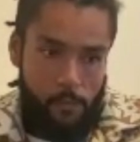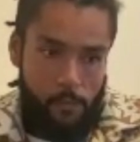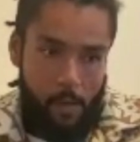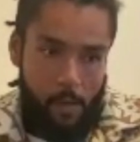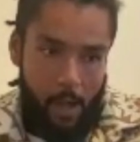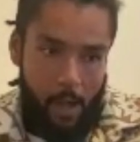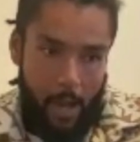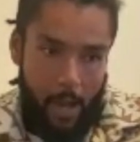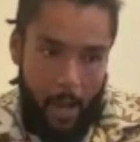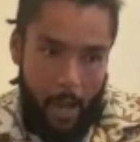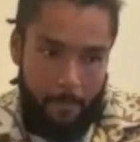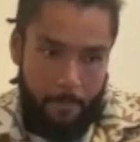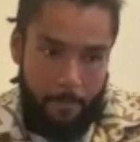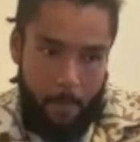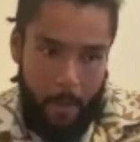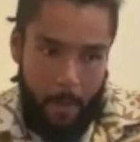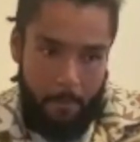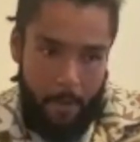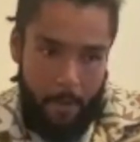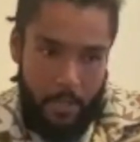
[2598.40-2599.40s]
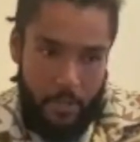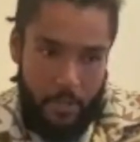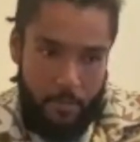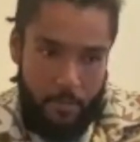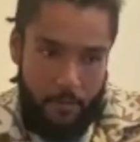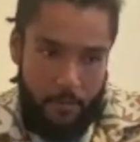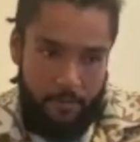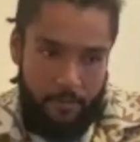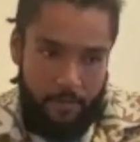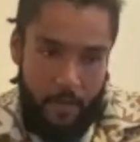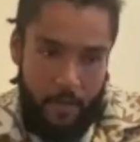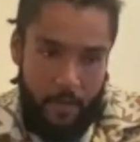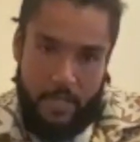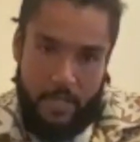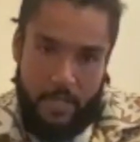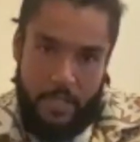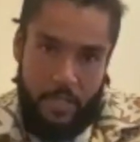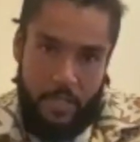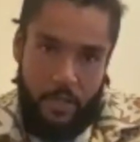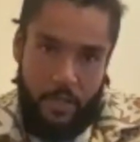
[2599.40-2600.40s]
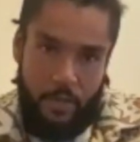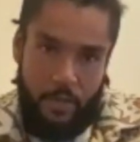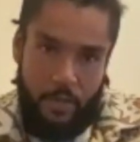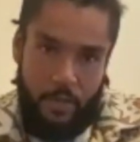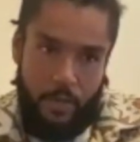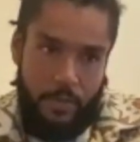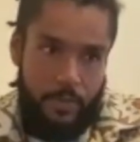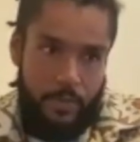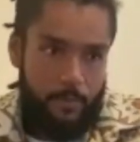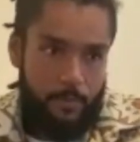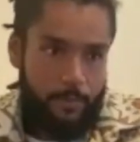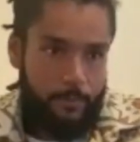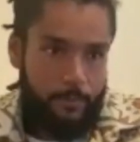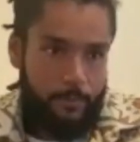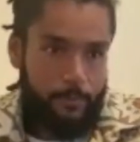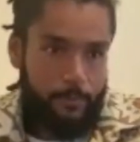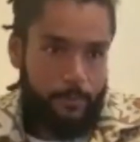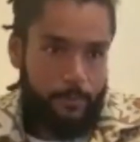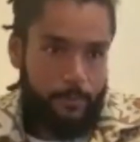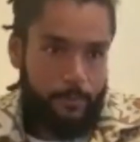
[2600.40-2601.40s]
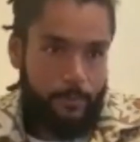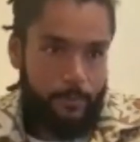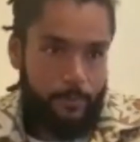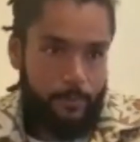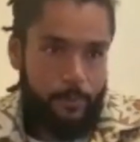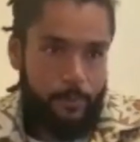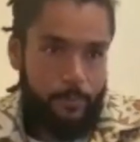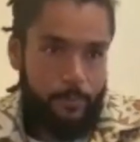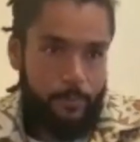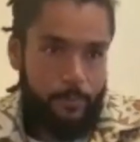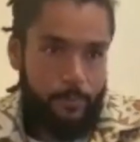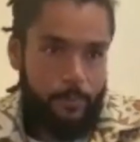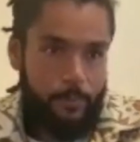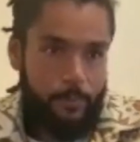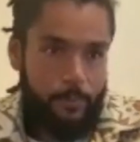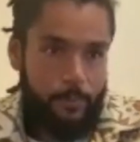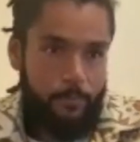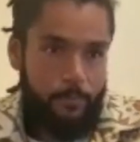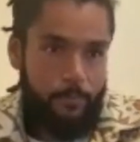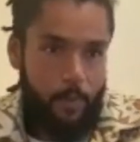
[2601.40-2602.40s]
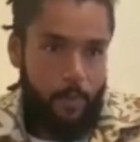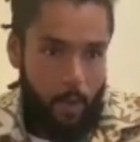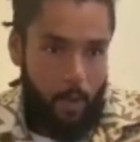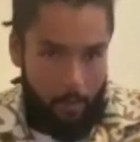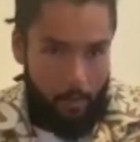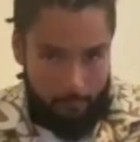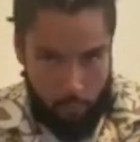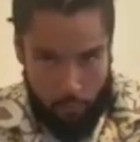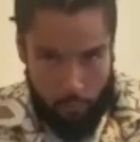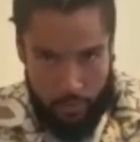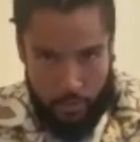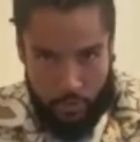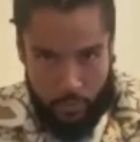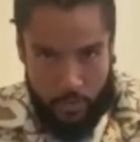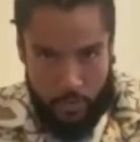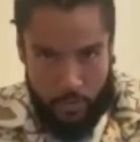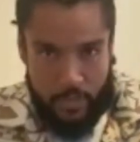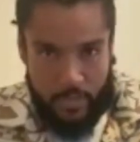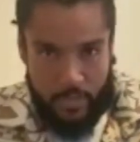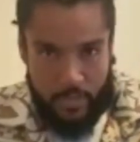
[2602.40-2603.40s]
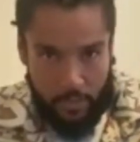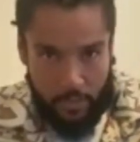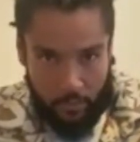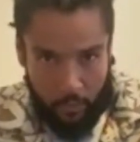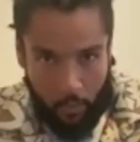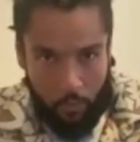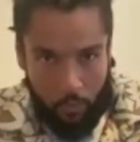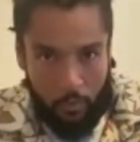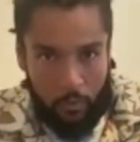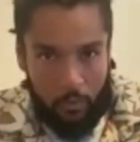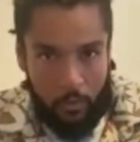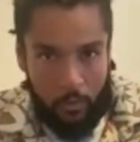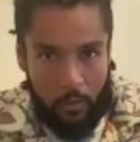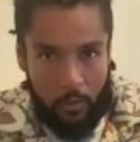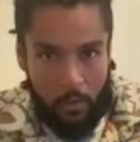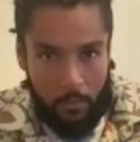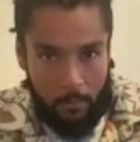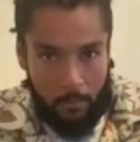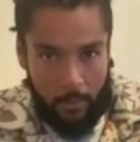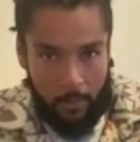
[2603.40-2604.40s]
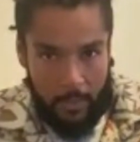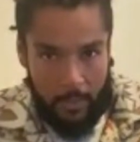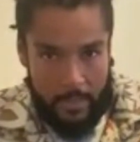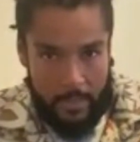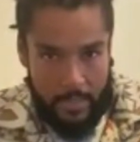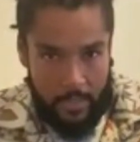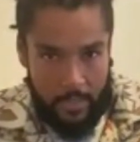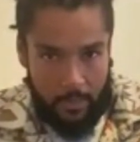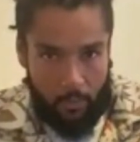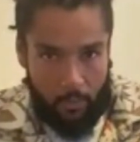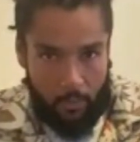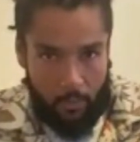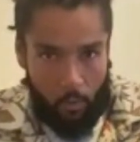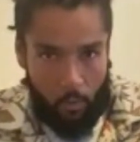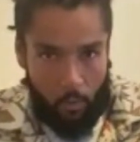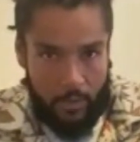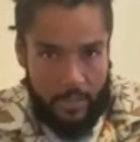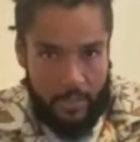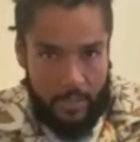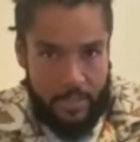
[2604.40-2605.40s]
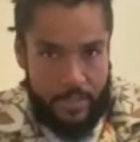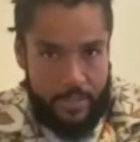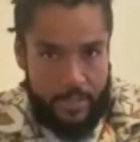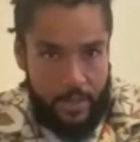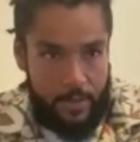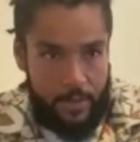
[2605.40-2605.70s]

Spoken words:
I much prefer to use other instruments than the gong, because the gong is so